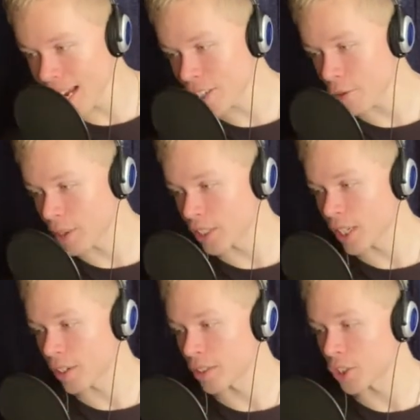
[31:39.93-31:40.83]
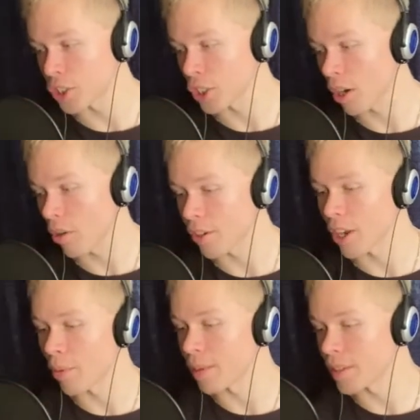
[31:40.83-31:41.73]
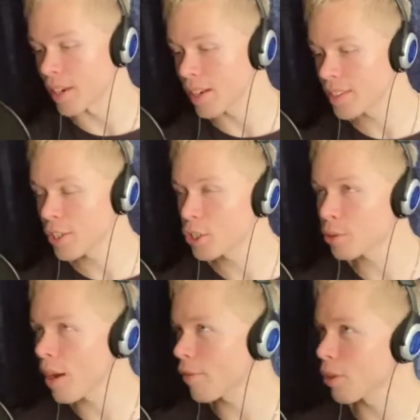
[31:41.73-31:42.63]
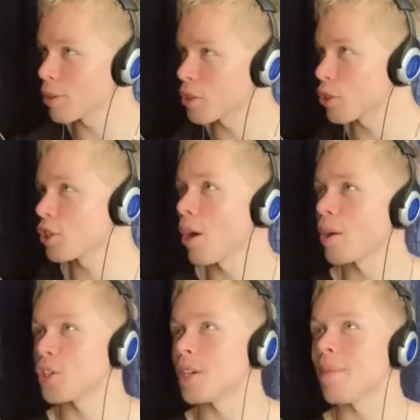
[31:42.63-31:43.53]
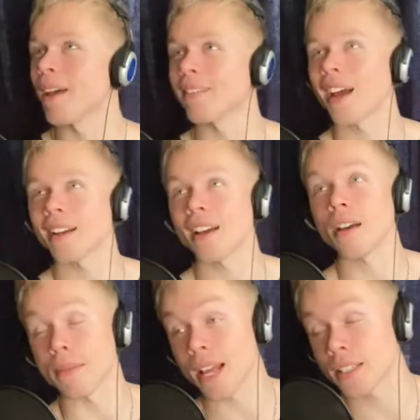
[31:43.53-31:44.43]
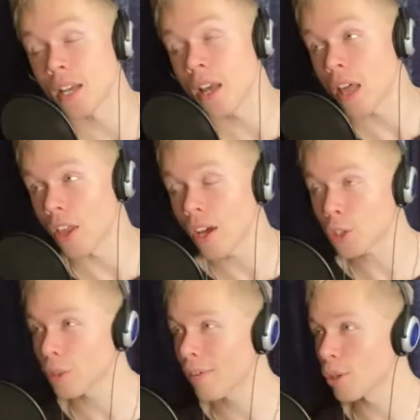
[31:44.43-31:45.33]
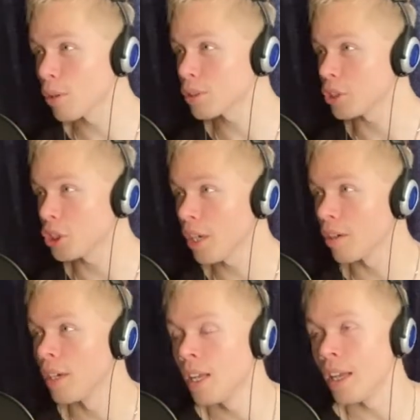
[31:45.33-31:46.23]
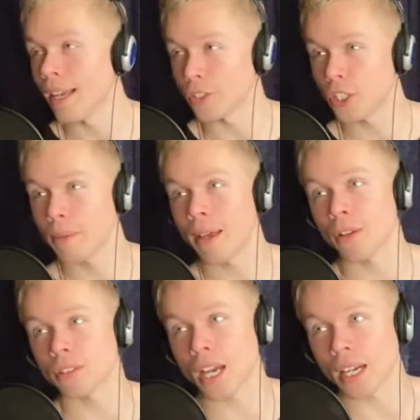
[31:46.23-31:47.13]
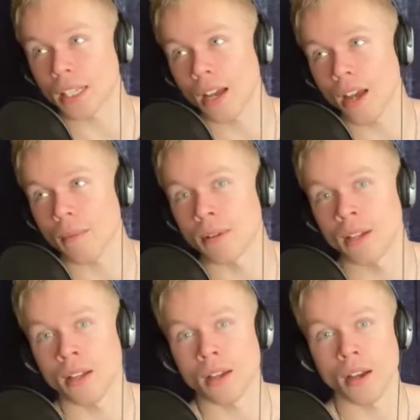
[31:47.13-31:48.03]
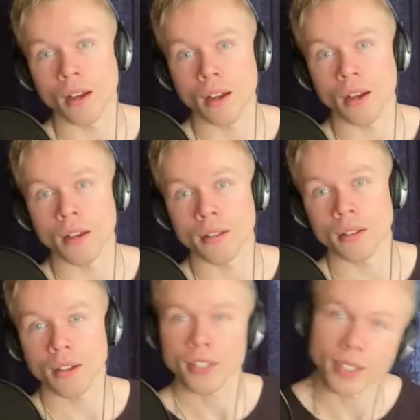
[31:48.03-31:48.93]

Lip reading: to reach out to the show and no one does, the Trevor Ohlsen Show at gmail.com. That's the Trevor Ohlsen Show at gmail.com. I just got a